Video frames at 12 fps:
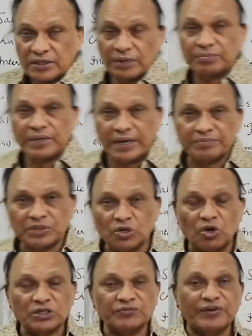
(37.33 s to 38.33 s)
sometimes
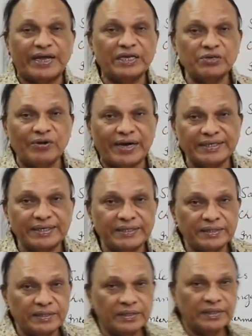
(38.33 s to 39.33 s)
gross value
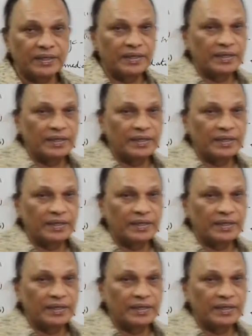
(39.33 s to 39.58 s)
added